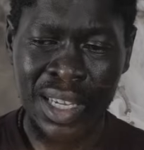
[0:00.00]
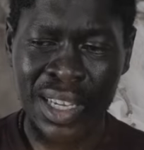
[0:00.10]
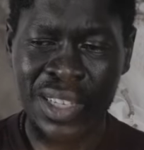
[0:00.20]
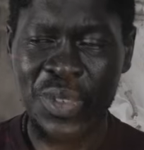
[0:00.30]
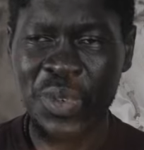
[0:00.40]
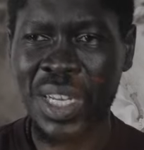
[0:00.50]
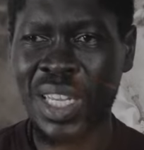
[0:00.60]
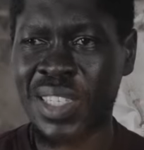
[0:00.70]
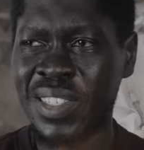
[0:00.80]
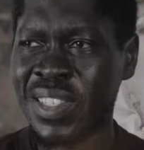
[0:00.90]
as
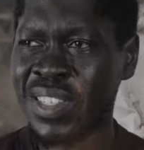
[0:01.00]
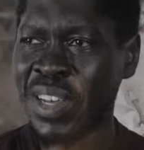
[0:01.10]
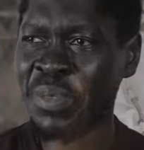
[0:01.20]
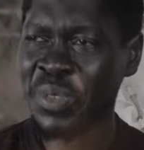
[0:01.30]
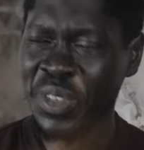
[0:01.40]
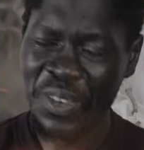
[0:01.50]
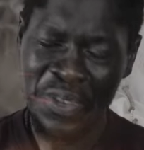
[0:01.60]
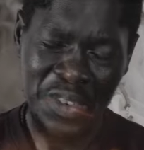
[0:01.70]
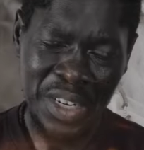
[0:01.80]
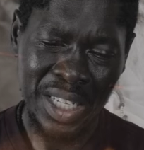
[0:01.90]
well as some
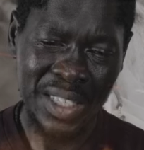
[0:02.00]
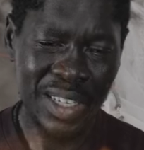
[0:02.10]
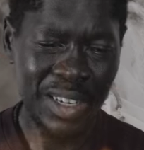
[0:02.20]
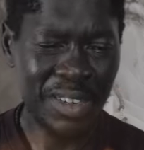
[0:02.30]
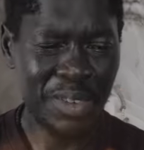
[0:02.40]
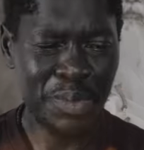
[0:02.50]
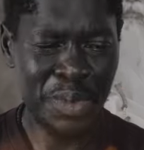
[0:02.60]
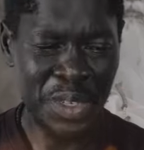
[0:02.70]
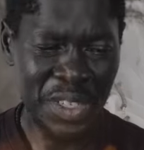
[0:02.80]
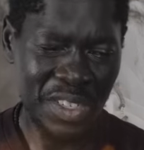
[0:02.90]
soft drinks, or
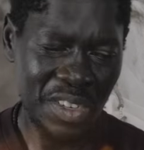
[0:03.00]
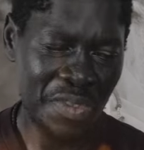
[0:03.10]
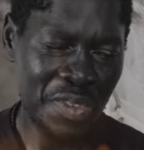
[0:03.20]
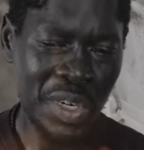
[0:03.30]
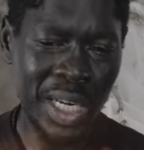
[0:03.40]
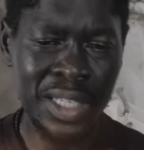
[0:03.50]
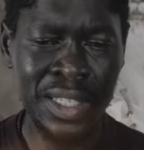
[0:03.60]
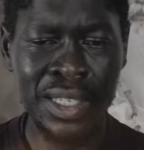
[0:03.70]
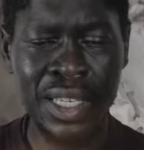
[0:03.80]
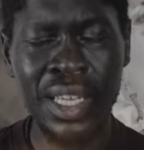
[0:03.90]
most soft
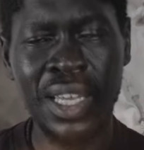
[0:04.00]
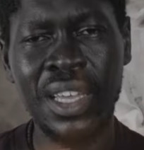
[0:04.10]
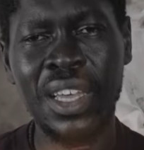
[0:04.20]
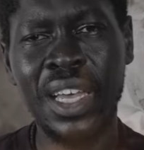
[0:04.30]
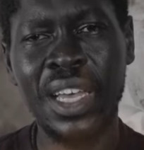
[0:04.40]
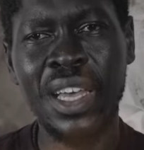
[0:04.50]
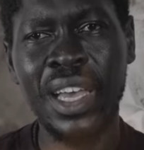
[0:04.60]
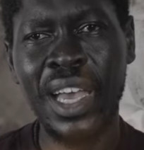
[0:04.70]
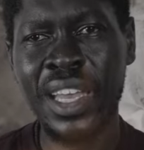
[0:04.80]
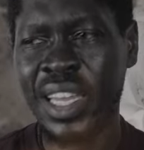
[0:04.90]
drinks.
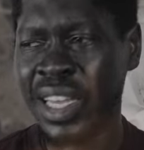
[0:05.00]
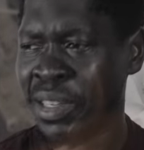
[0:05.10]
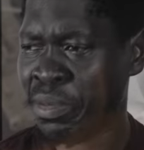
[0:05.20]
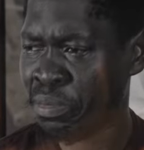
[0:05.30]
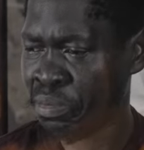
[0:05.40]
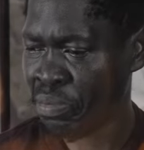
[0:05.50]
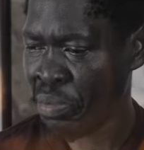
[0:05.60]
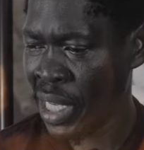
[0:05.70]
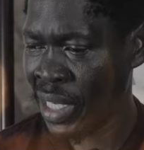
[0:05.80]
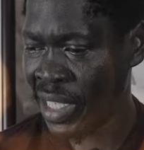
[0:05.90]
And then
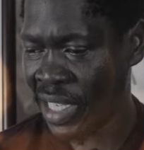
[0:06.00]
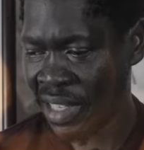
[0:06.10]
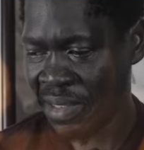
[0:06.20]
meat.